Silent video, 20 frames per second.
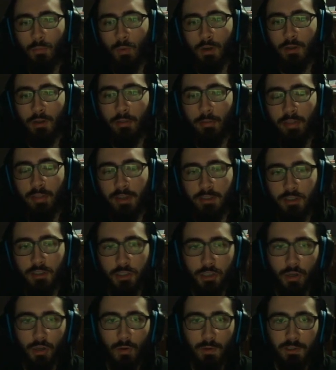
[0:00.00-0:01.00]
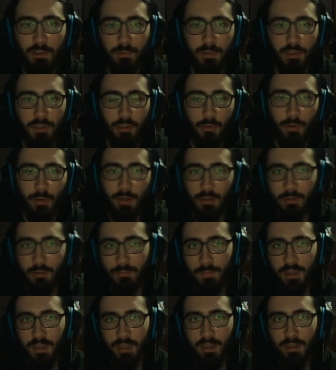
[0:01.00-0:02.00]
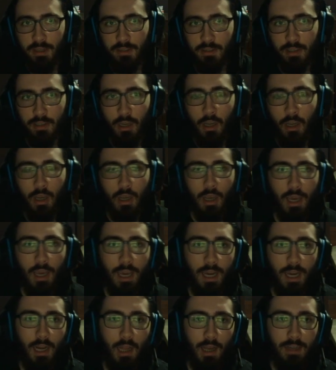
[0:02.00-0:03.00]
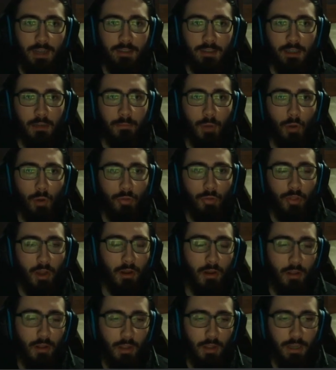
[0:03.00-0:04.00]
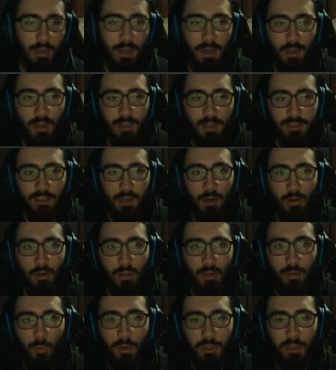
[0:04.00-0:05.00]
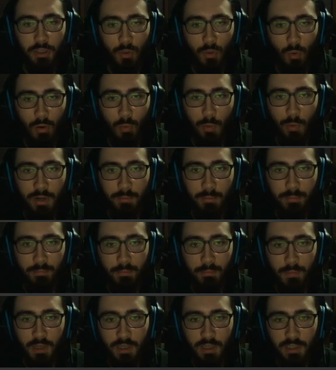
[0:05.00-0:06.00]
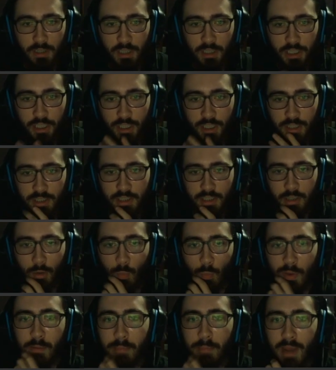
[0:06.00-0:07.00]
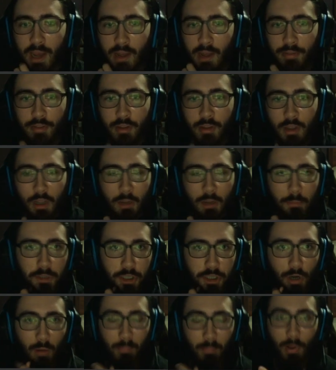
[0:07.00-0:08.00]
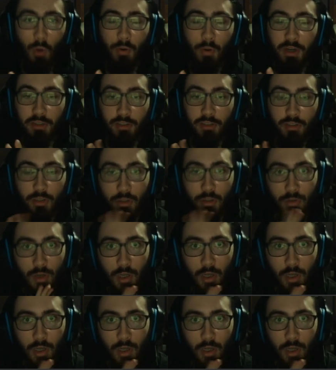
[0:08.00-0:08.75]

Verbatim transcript: One of the things you should always be doing is analyzing both... Not, like, analyzing not only what your win condition is, your win path, but your opponent's too.